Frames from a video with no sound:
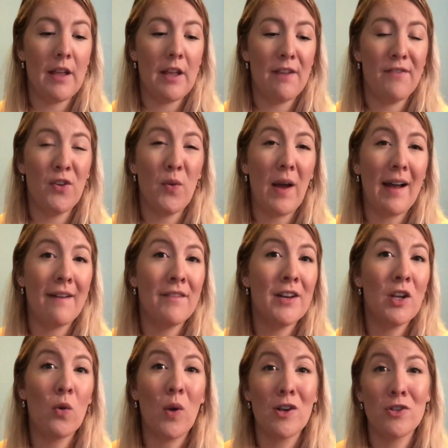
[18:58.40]
If you have
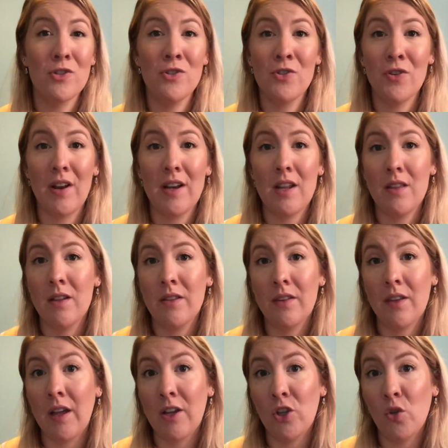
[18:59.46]
any questions or anything
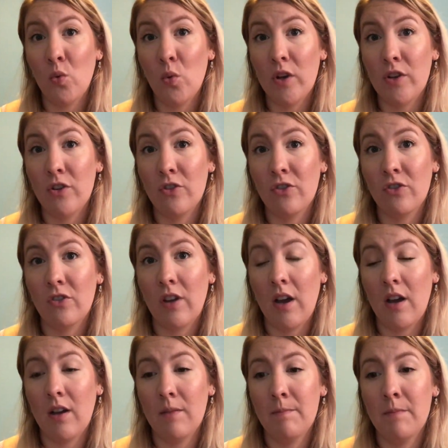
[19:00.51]
that you wish
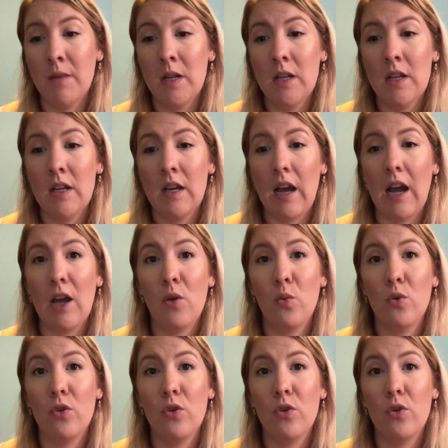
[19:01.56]
I